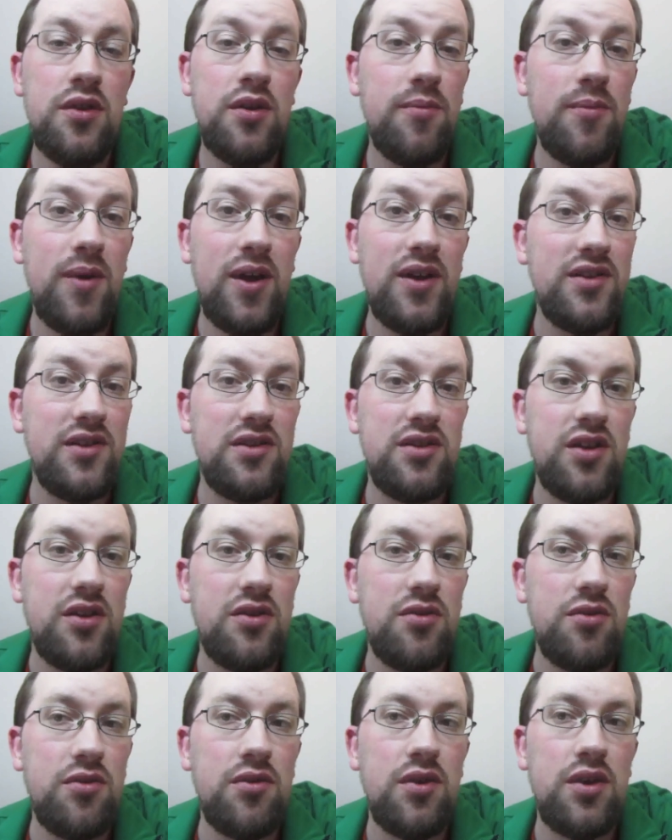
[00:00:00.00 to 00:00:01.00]
Magic not
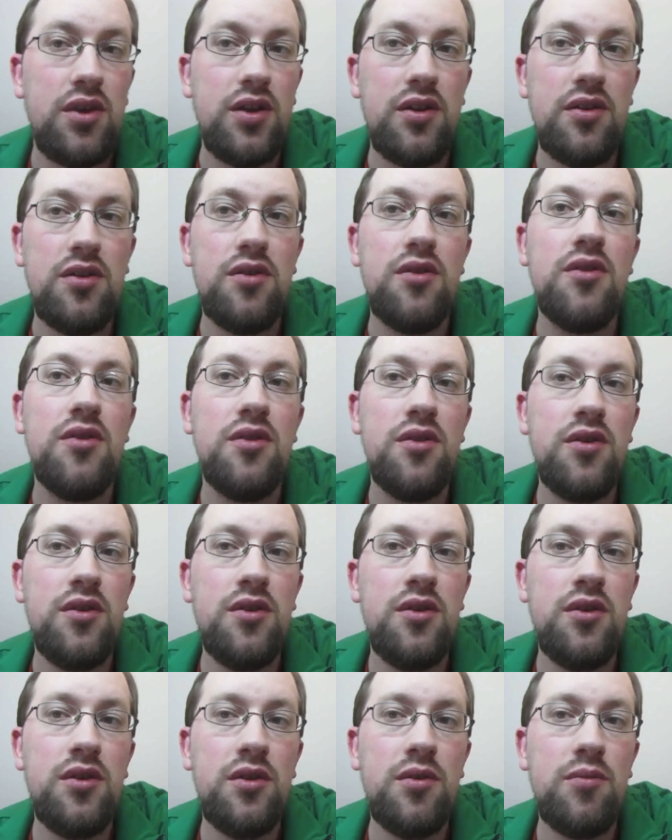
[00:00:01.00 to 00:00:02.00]
doing great either.
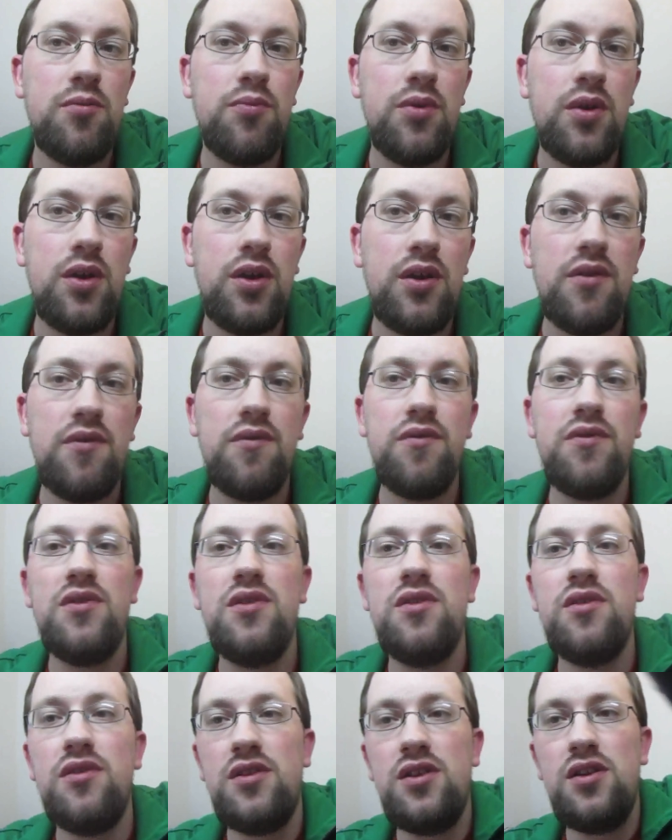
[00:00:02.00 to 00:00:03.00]

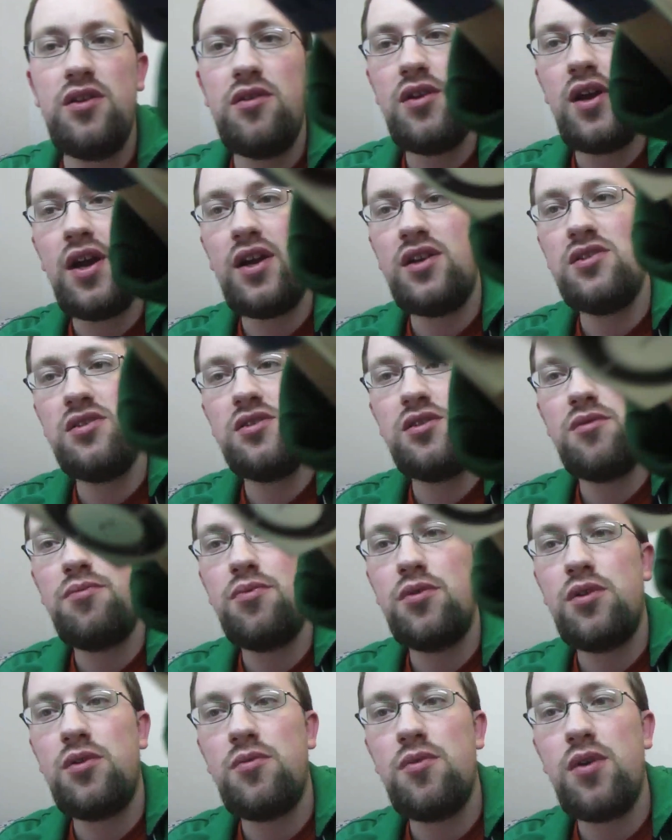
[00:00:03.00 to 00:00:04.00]
Braves did actually
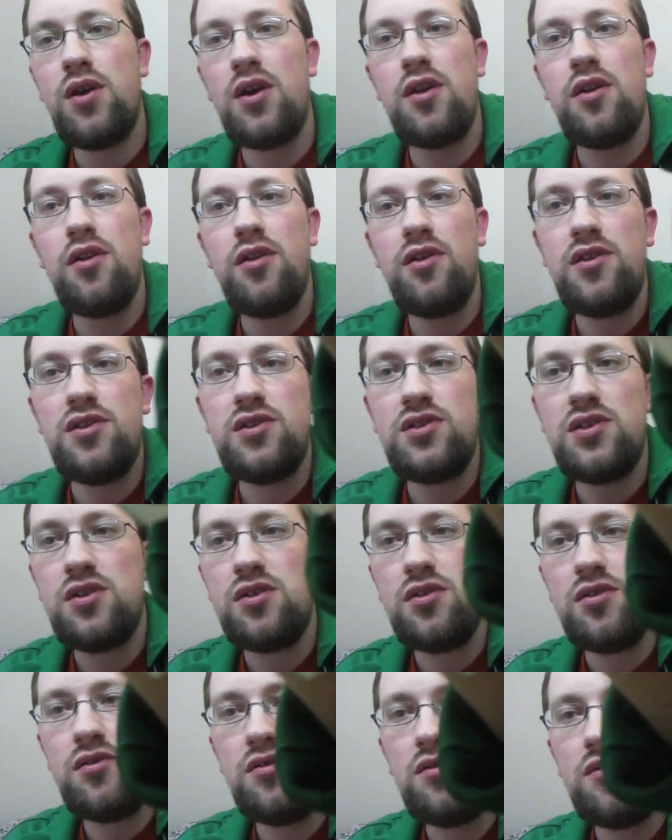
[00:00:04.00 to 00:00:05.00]
pretty well this
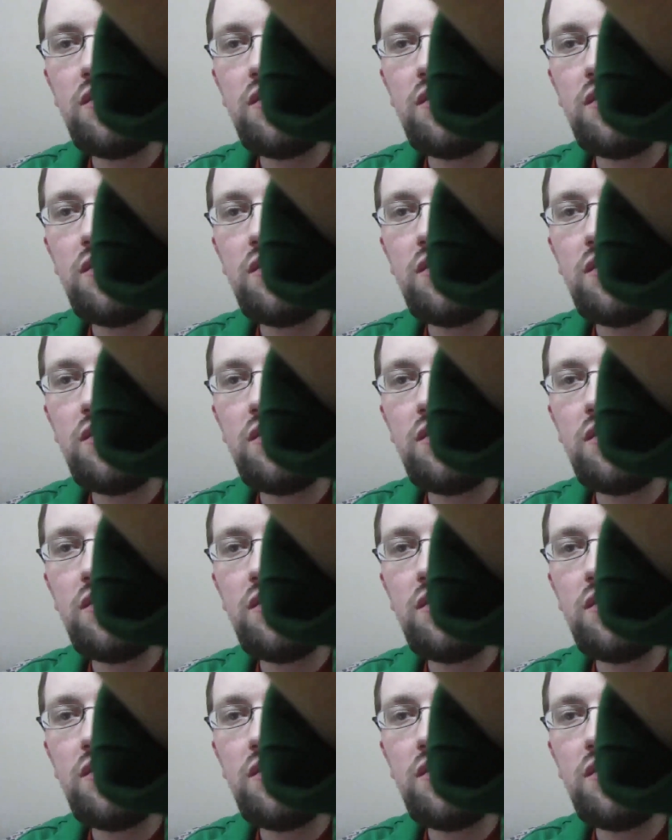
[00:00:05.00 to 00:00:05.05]
year.